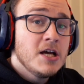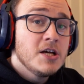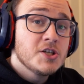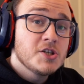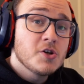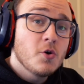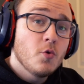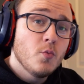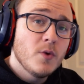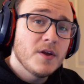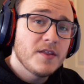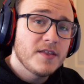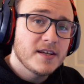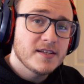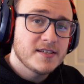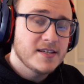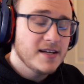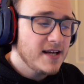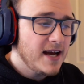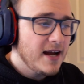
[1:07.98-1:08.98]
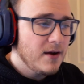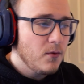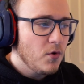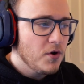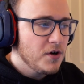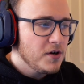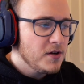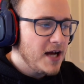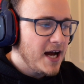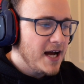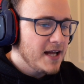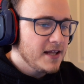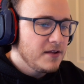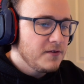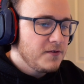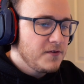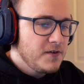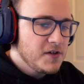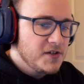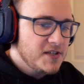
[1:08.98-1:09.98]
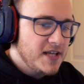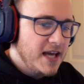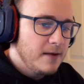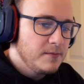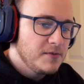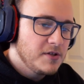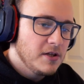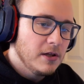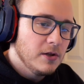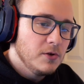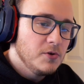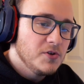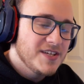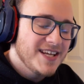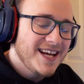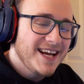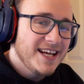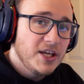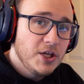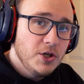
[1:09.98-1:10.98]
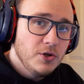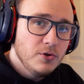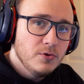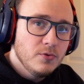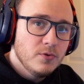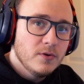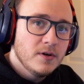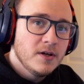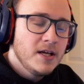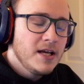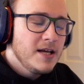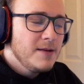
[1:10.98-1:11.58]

So with that said, I want to add the first game to Losing IQ.